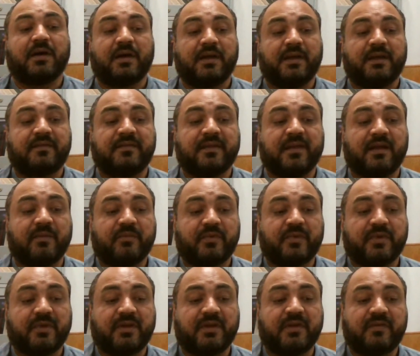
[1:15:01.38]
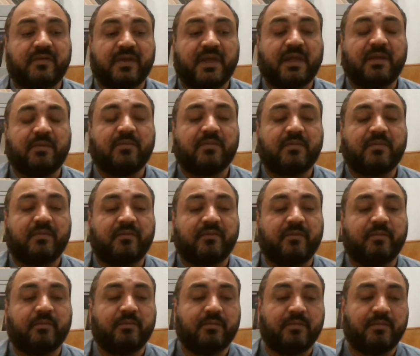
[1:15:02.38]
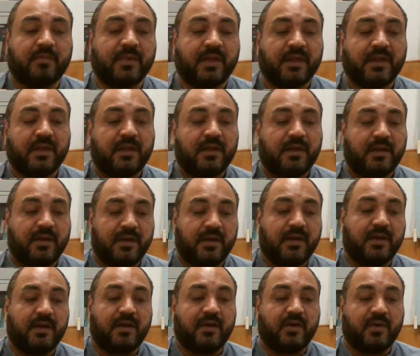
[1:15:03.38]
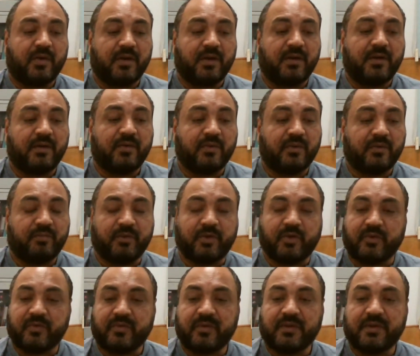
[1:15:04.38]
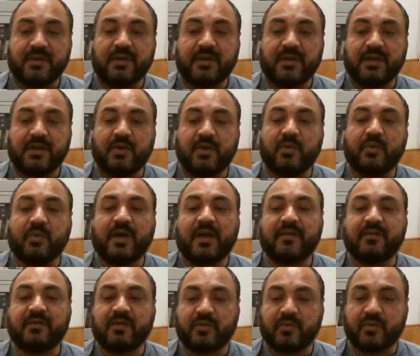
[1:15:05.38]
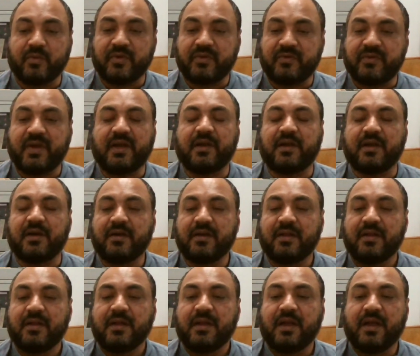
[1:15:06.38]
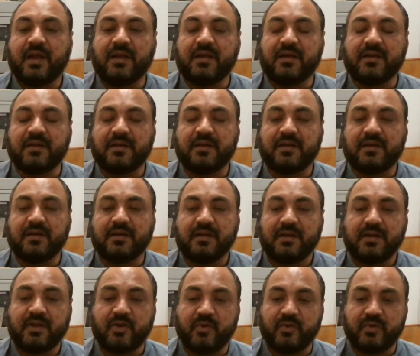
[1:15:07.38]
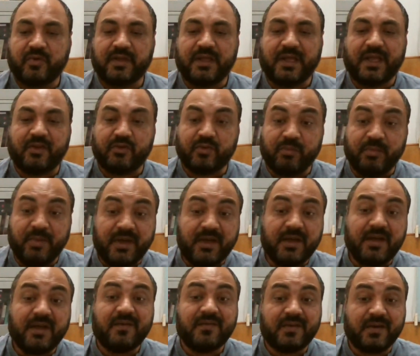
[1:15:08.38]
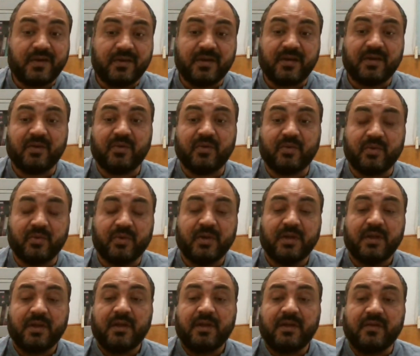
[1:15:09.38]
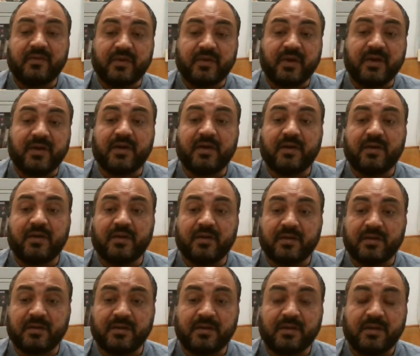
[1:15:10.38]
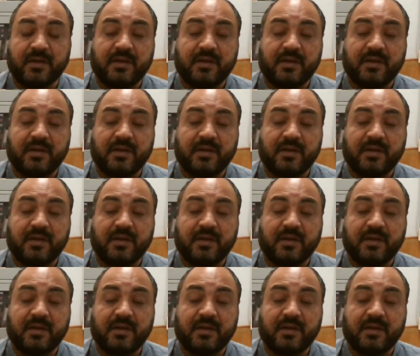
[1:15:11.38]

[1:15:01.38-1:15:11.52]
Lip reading: exams this time, or because IGNOU has its own standard, and university has to maintain certain standard,